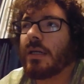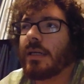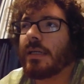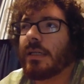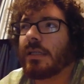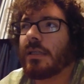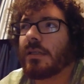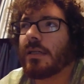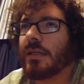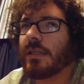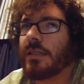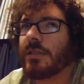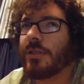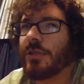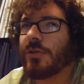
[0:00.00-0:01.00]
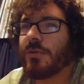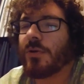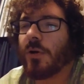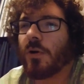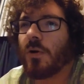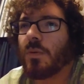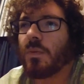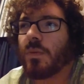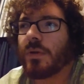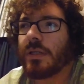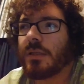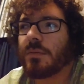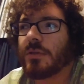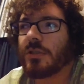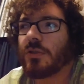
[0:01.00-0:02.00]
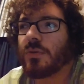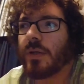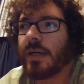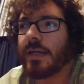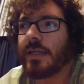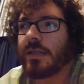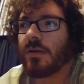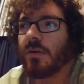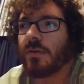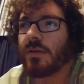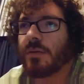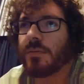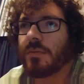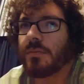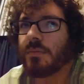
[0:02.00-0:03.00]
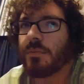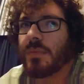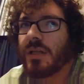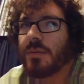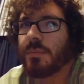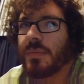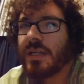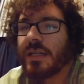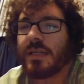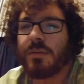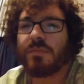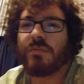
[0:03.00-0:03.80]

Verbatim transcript: in A New Hope when he was training on the Millennium